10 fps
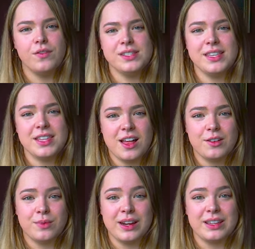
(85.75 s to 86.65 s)
Obviously, the
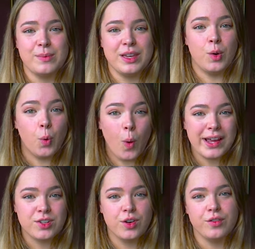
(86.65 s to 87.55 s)
color red can be
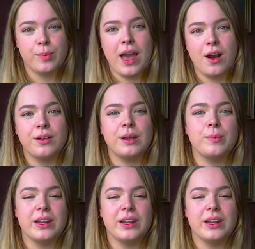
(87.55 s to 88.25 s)
quite overpowering,